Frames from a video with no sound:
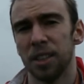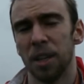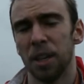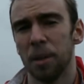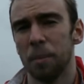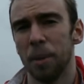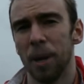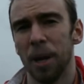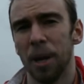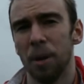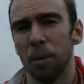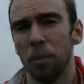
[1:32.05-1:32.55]

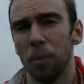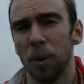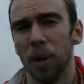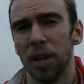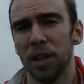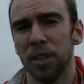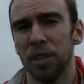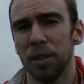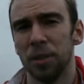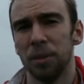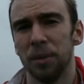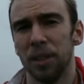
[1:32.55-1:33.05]
all about
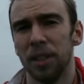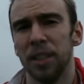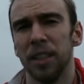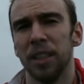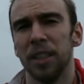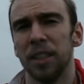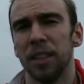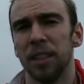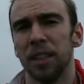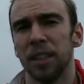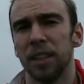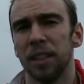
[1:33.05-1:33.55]
what you
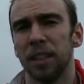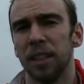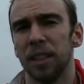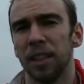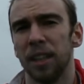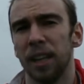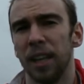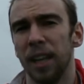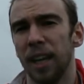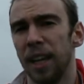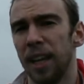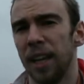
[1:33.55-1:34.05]
need.
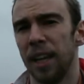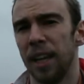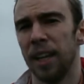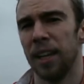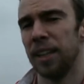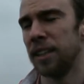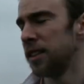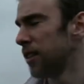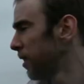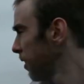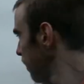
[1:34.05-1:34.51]
And